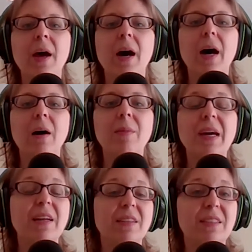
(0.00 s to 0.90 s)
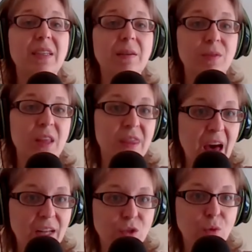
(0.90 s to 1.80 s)
and it seems that
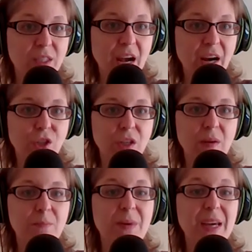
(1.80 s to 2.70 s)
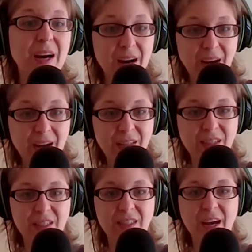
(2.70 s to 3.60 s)
that's what's actually behind
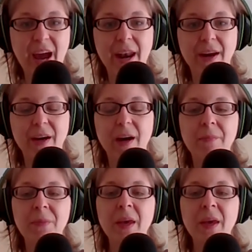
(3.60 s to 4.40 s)
the sciatica.